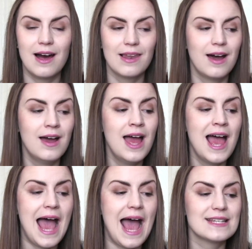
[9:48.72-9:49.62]
colour.
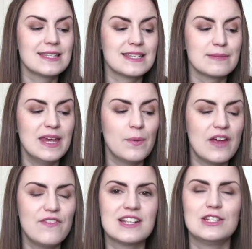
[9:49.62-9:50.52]
And to me,
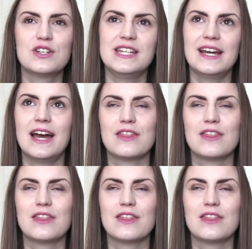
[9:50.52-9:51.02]
when I first looked at it,